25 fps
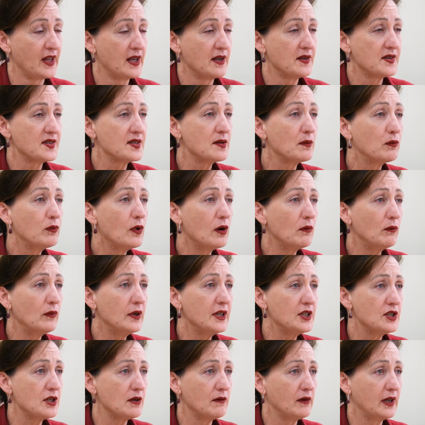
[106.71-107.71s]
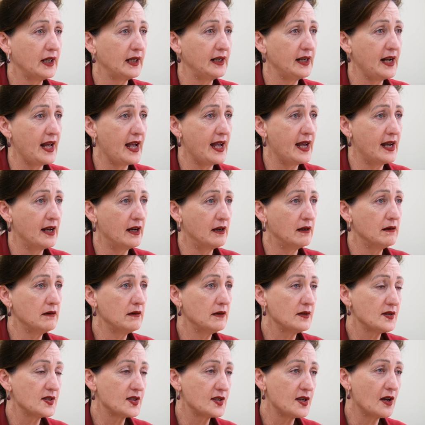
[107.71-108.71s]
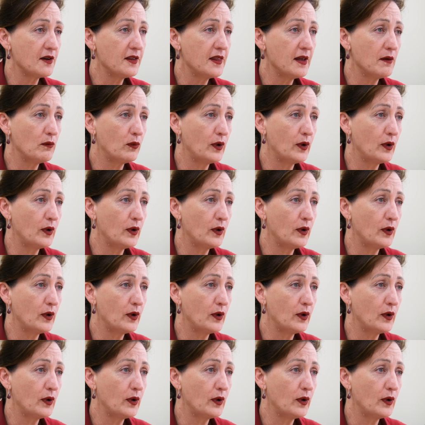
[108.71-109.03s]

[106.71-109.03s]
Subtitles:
So what we're doing now, so that